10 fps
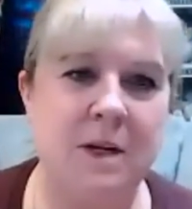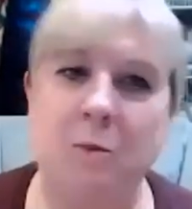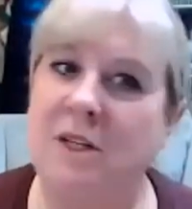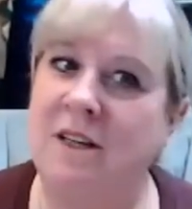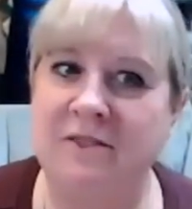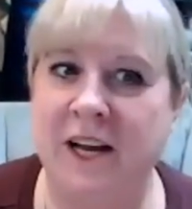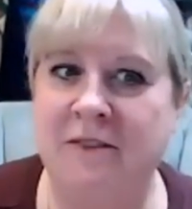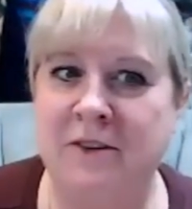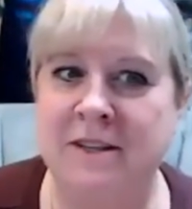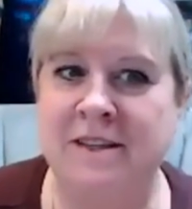We'd love to
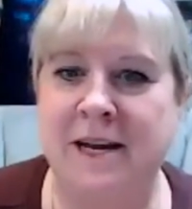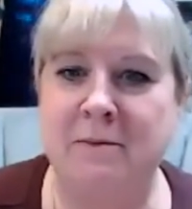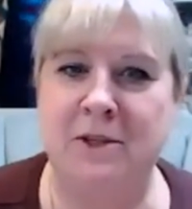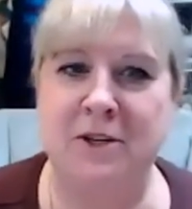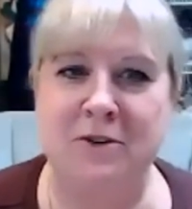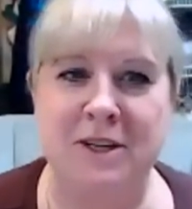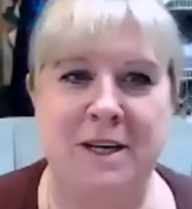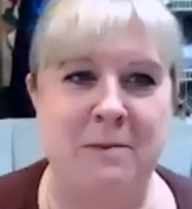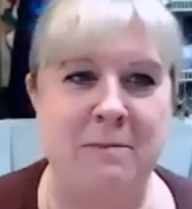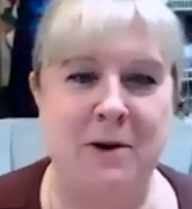have you in the neighborhood. You could
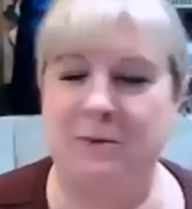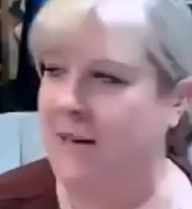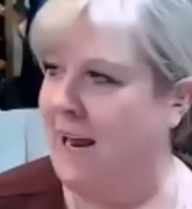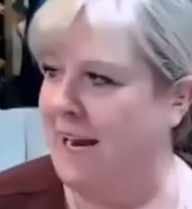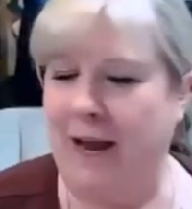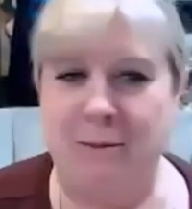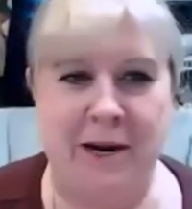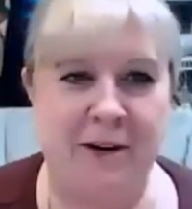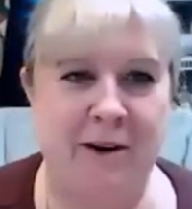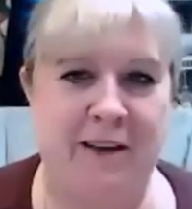come over and hang out in
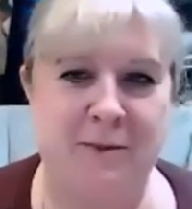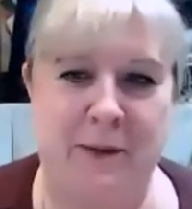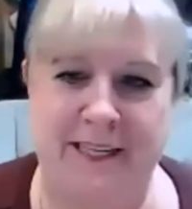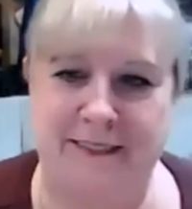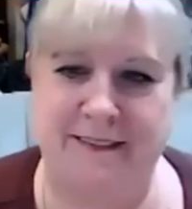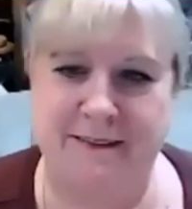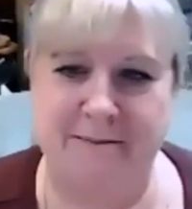my craft space.